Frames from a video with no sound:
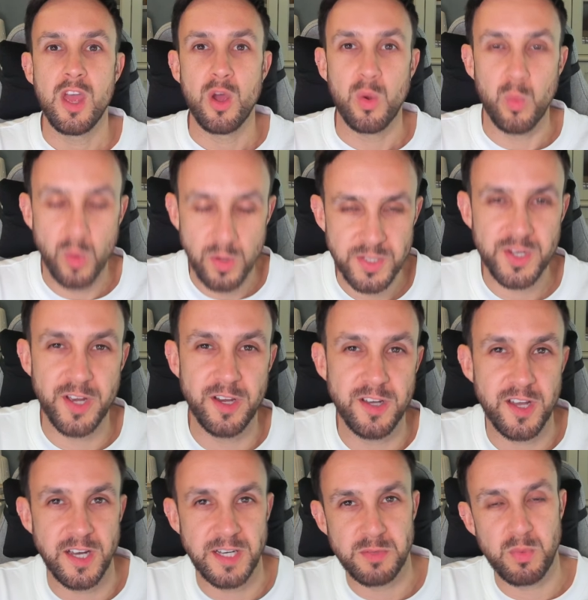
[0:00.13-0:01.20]
What's going
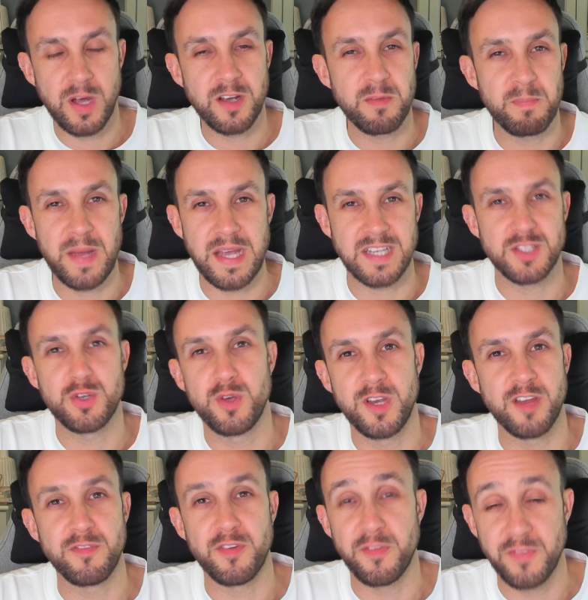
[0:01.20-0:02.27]
on, guys? Welcome back to
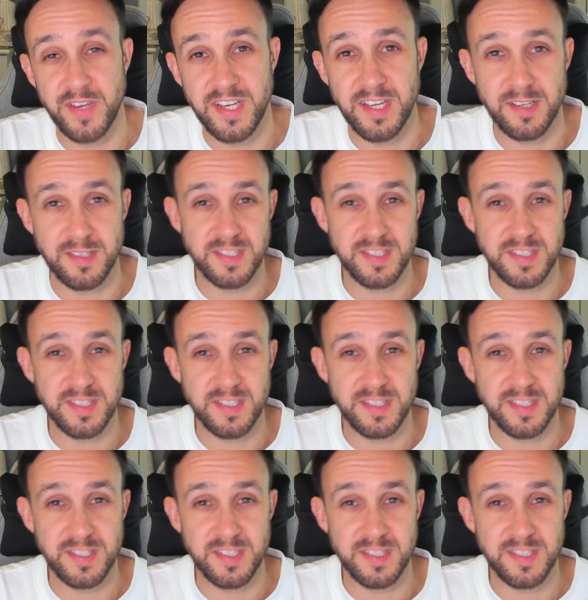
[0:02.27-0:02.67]
another video.